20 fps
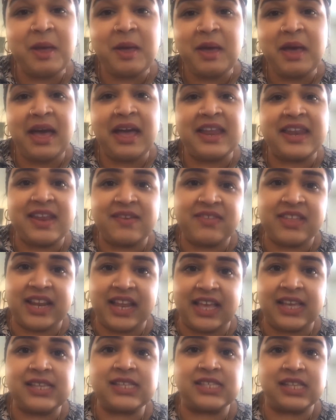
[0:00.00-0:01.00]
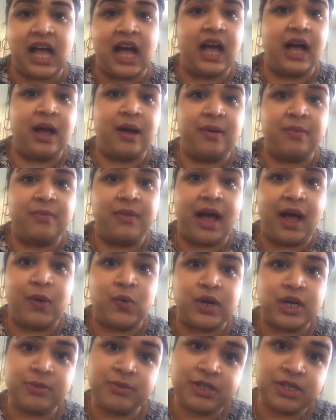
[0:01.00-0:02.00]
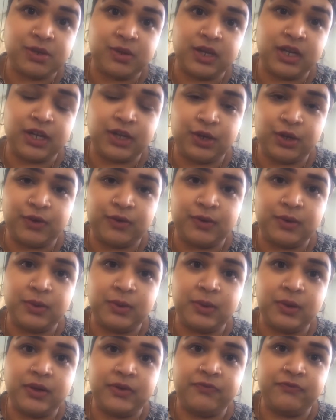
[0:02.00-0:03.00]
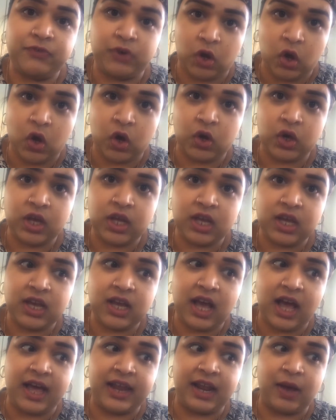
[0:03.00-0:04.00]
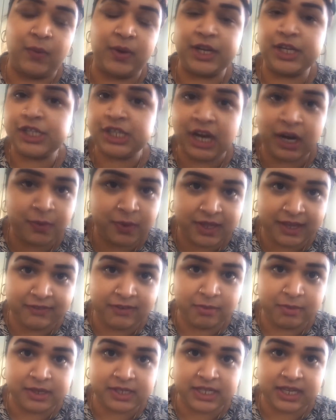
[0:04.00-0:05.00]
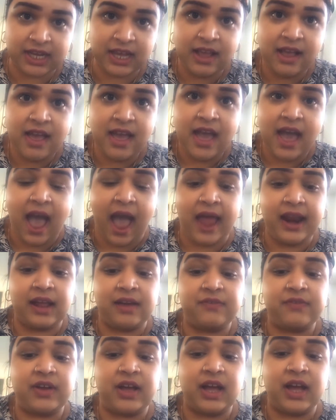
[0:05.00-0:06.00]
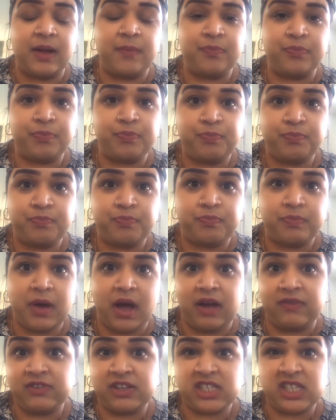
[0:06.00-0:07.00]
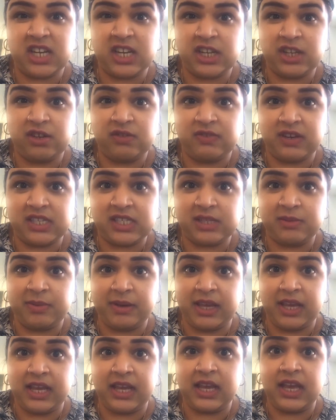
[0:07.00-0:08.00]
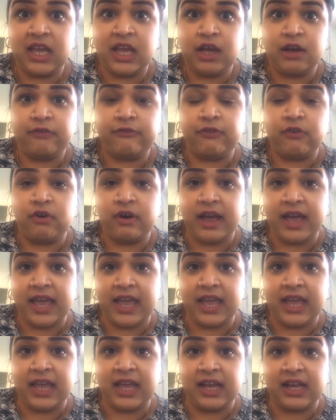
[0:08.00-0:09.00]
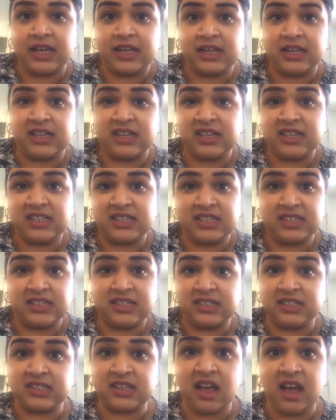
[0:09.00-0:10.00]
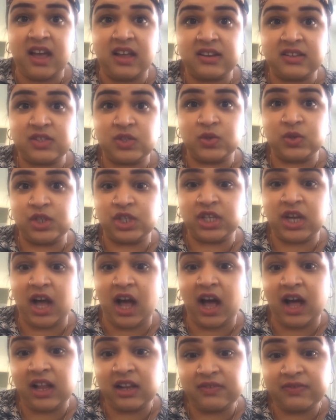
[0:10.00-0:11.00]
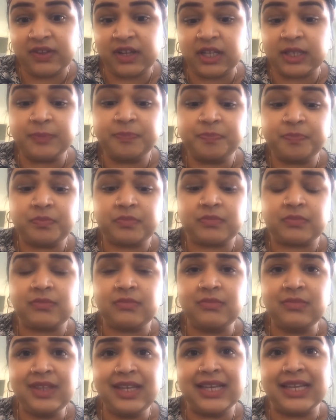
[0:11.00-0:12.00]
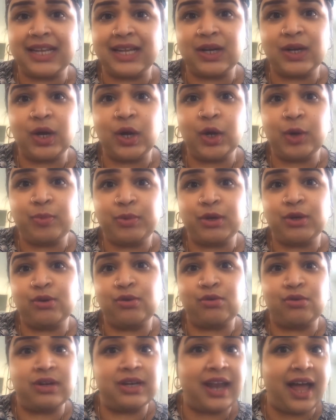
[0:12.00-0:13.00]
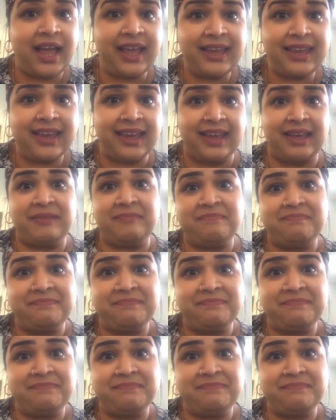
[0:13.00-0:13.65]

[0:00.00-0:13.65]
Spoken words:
Nevertheless, I want to be doing a new vlog and I want to share it with everybody. And I've just done a new recipe for an Indian dessert, suji ka halwa, and I hope you all like it.